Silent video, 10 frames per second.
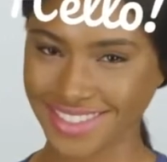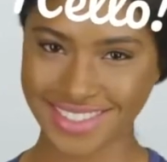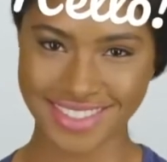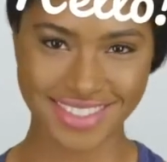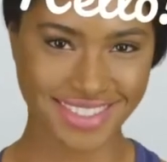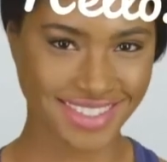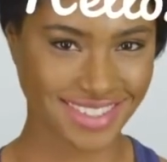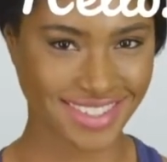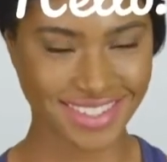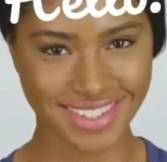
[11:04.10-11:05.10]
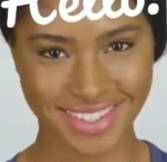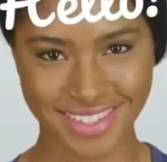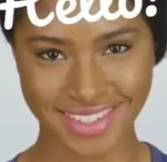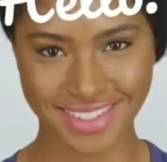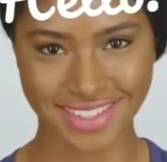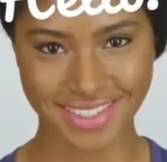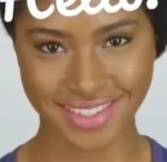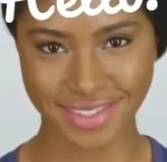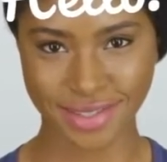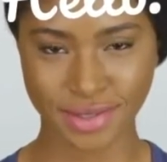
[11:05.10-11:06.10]
if we're using
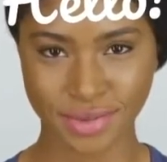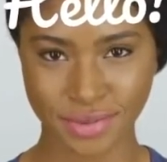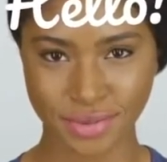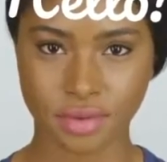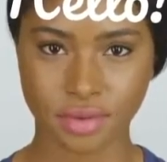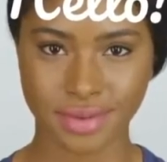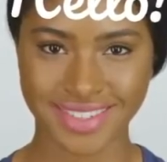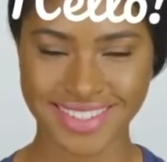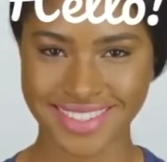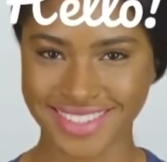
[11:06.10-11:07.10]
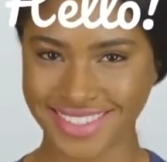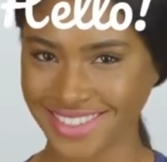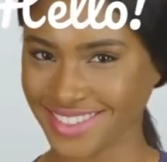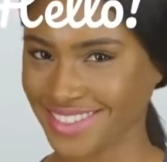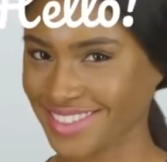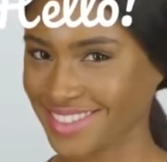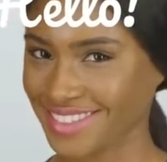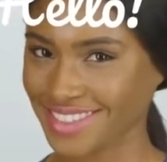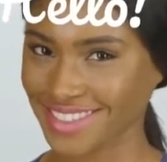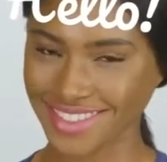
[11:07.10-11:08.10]
our auto update, we're
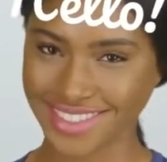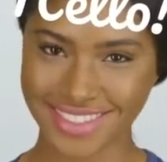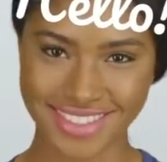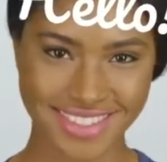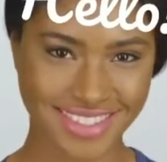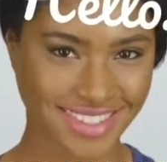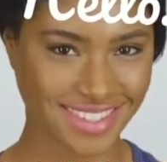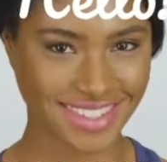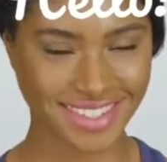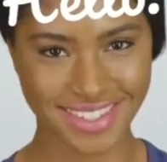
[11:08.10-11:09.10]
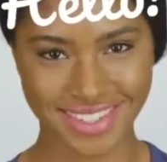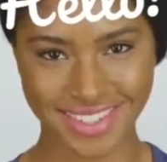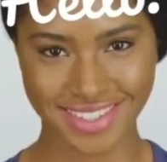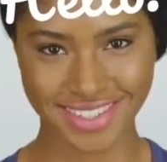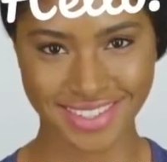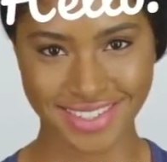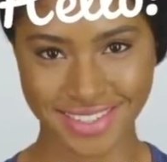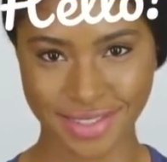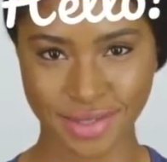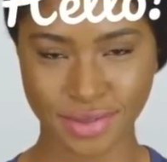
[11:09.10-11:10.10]
going to get our
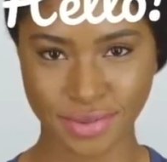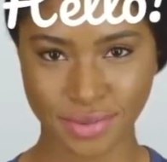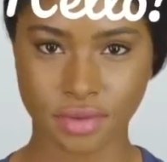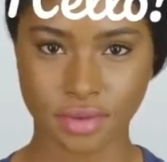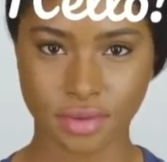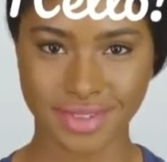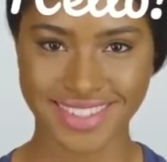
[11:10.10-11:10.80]
local scale